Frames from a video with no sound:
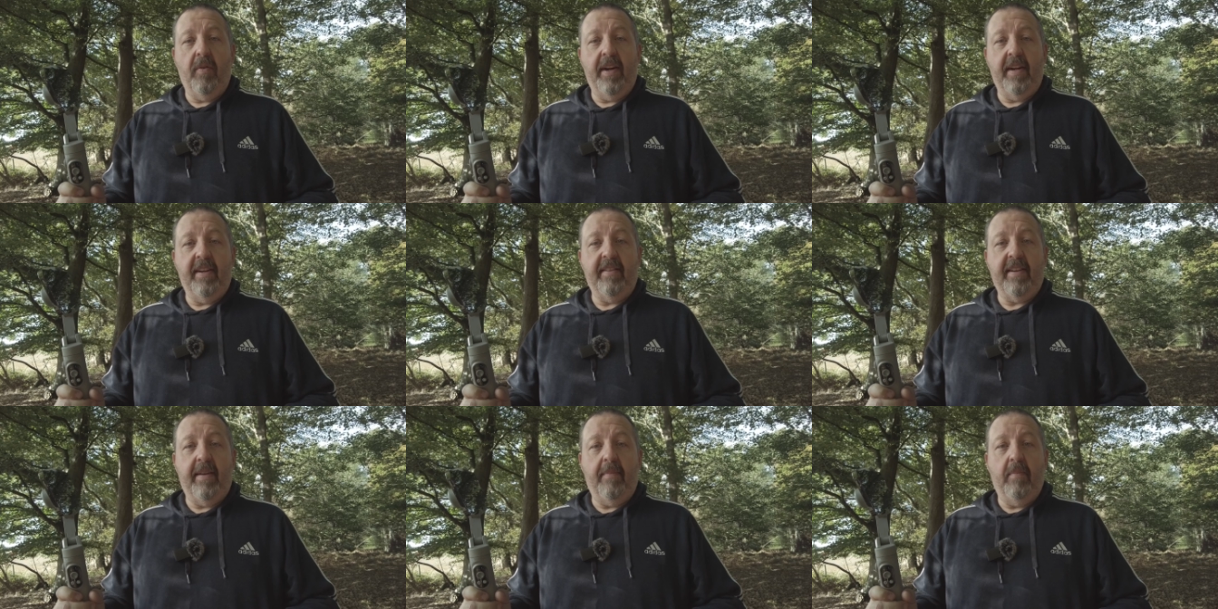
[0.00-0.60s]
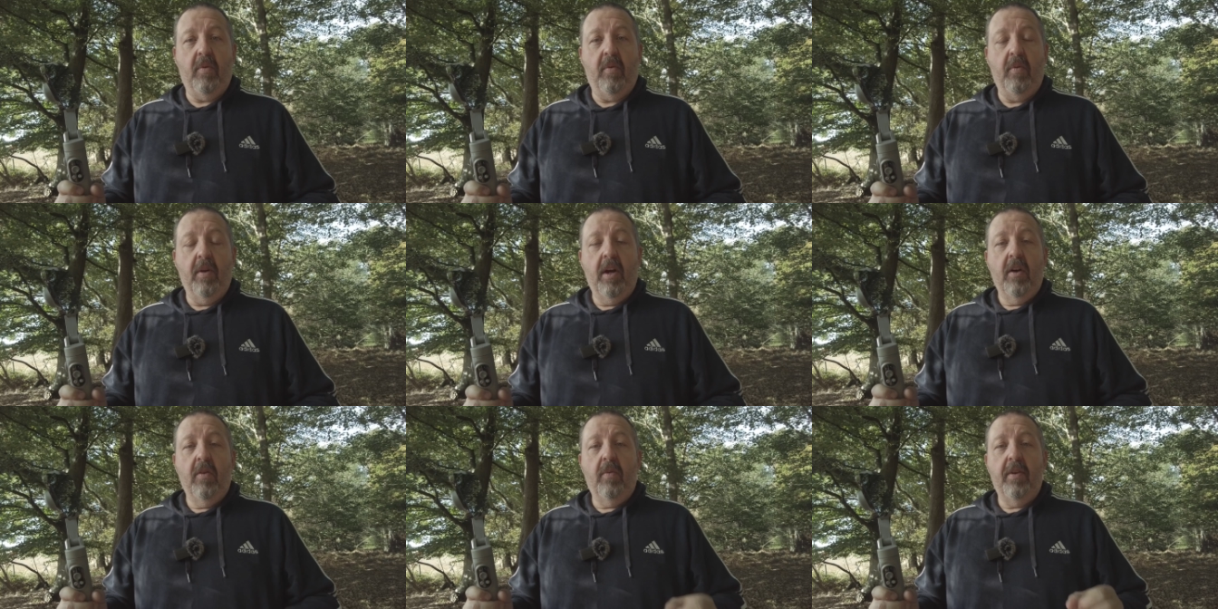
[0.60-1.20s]
in this gimbal
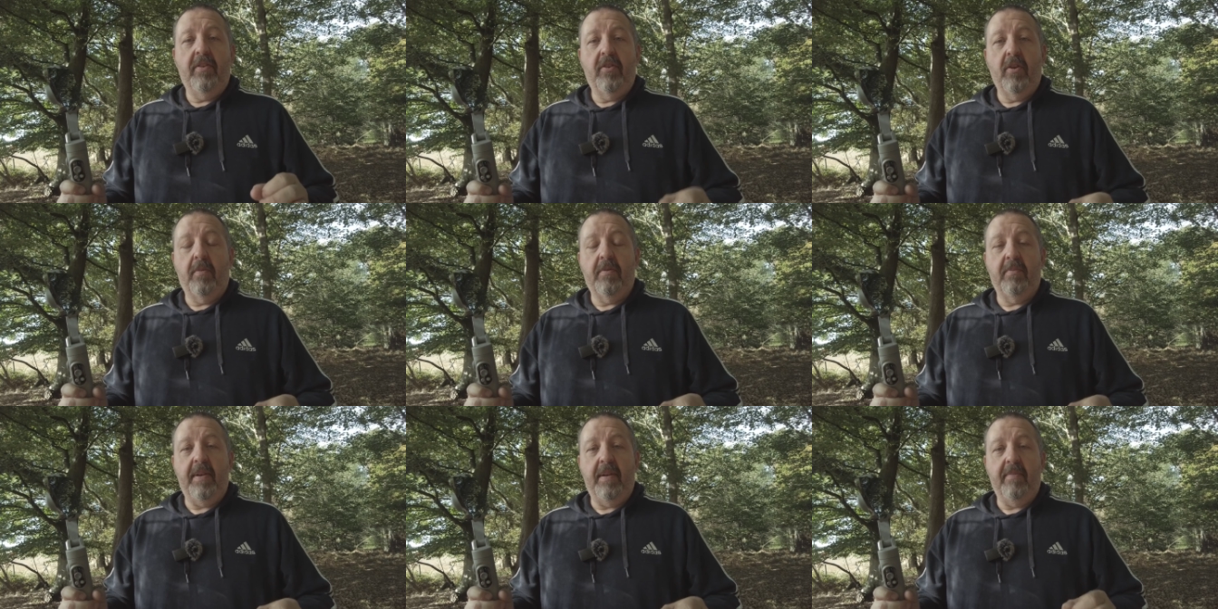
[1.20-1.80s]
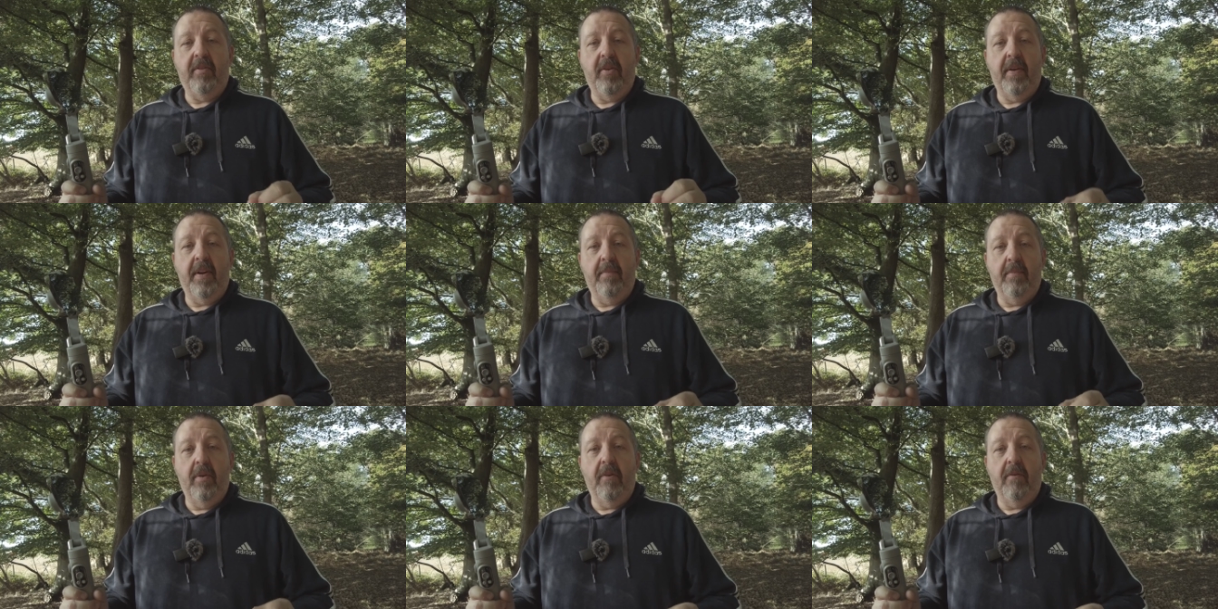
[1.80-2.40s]
which stops me doing a
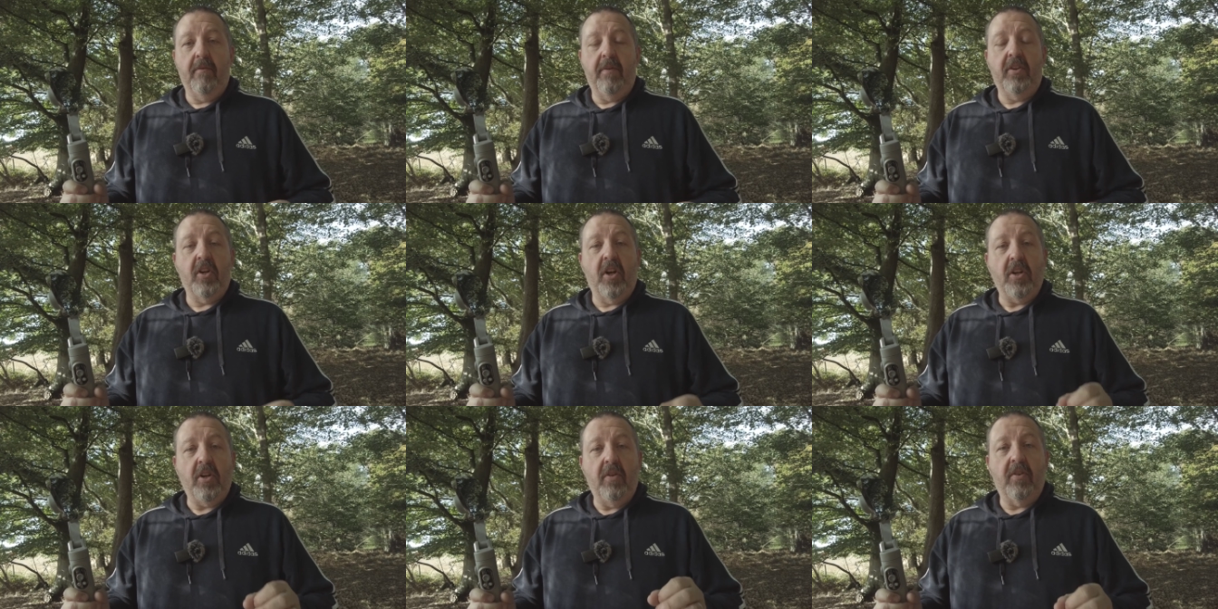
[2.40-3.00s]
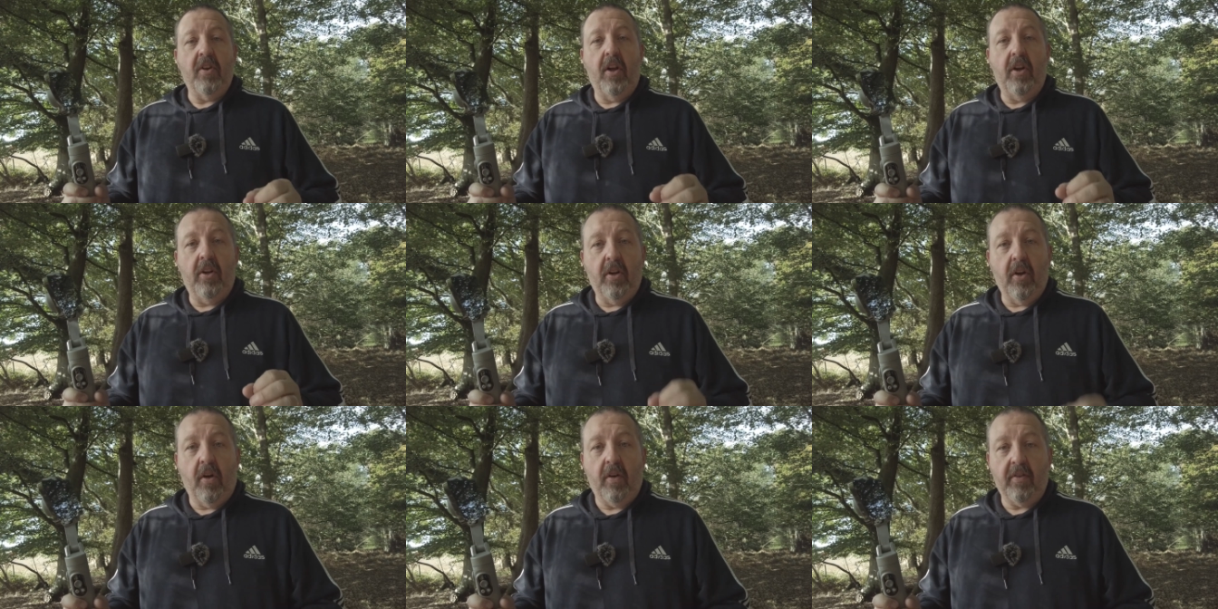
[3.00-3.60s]
move which I use a
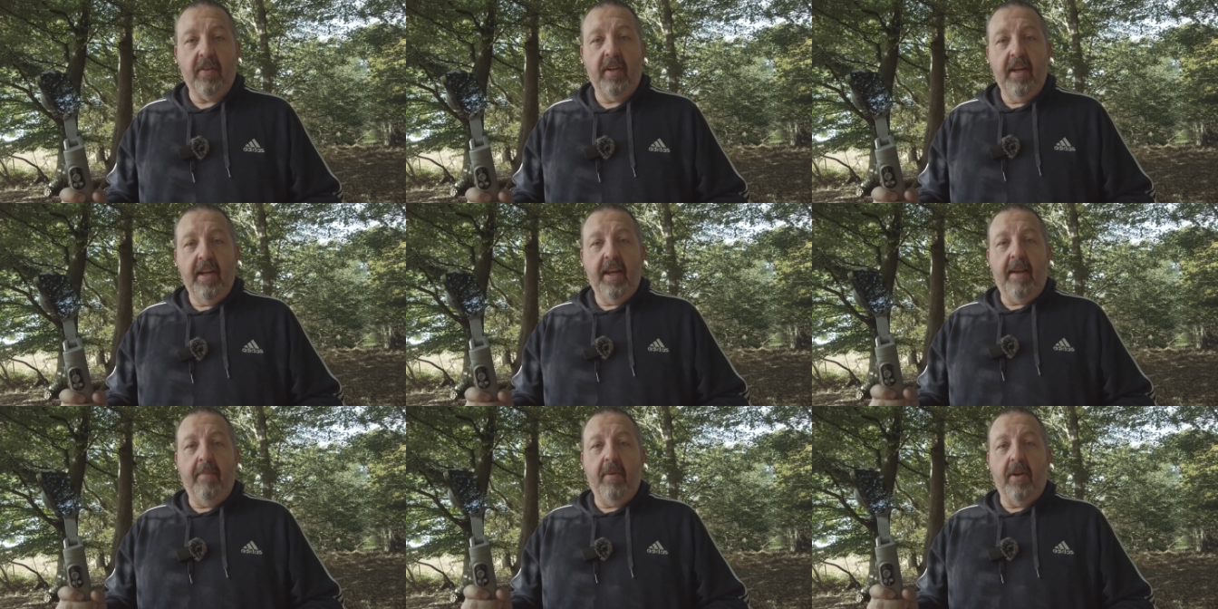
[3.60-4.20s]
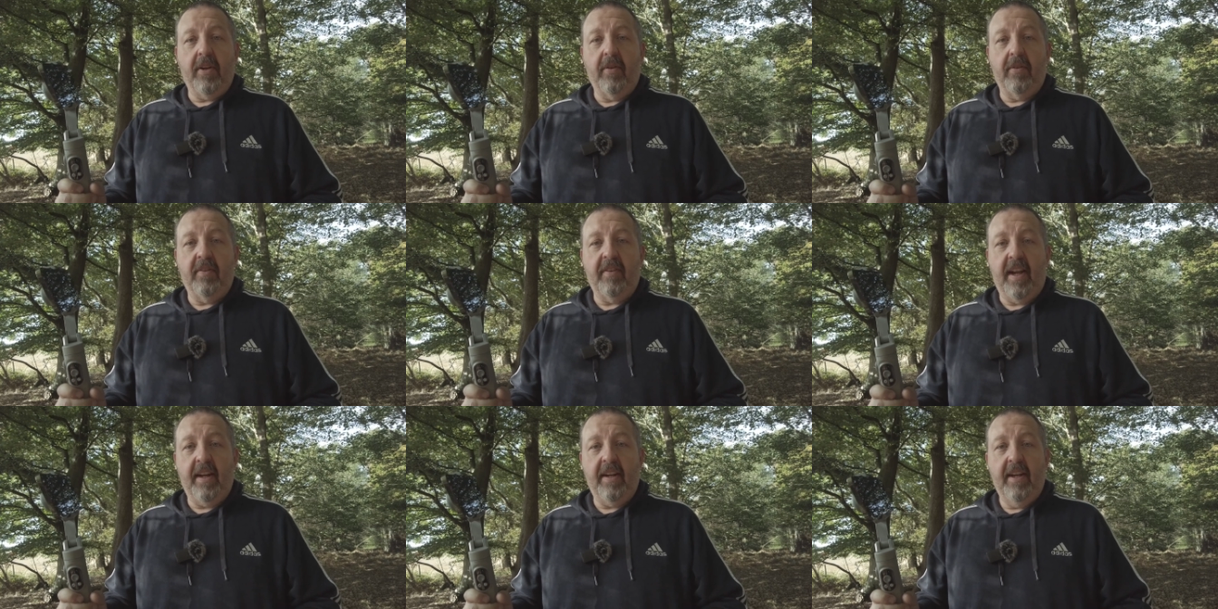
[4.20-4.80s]
lot in my
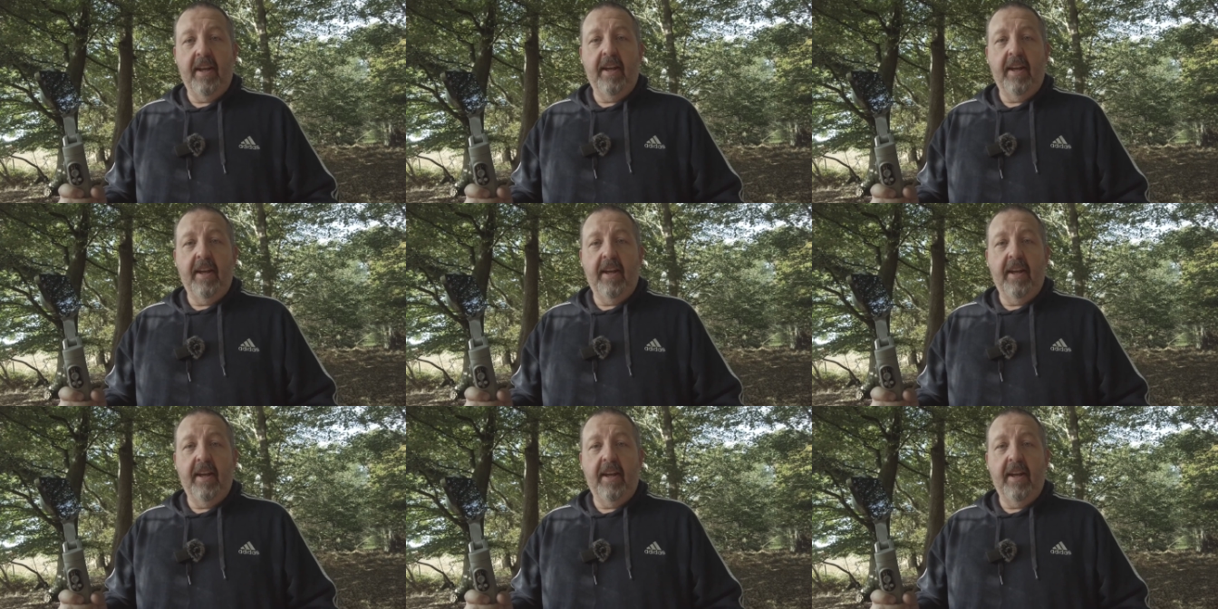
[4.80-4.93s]
content,